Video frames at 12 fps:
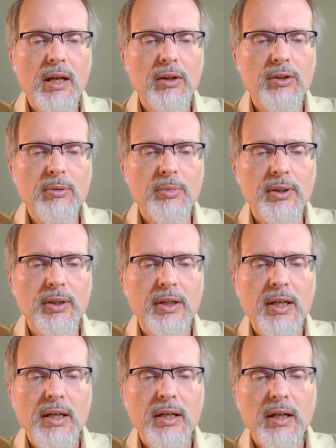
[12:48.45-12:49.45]
illumined,
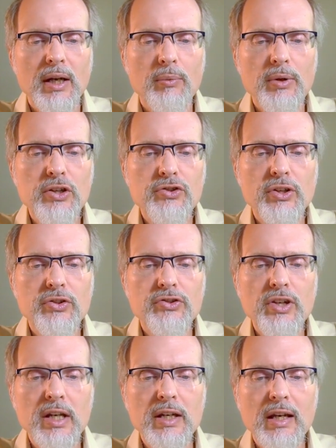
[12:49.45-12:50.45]
and we shall
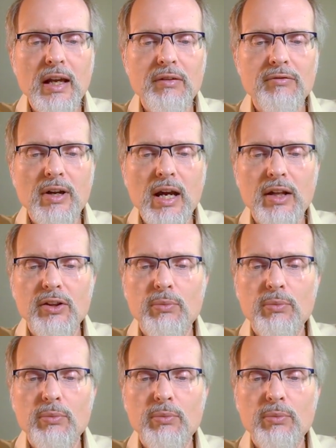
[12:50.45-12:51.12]
seek it in vain.